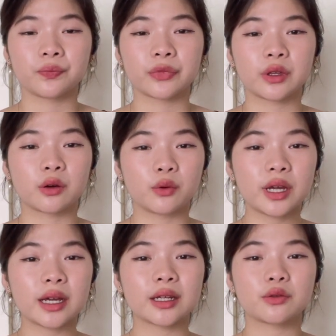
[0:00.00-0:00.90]
The
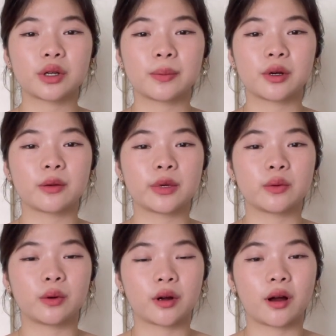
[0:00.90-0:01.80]
re-entry permit
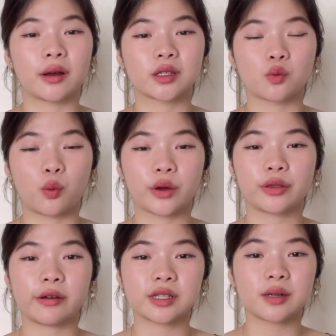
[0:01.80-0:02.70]
will cost
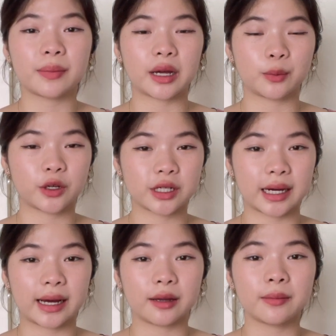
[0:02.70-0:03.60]
1,000 baht per
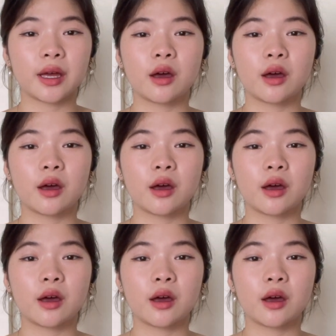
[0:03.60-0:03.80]
time,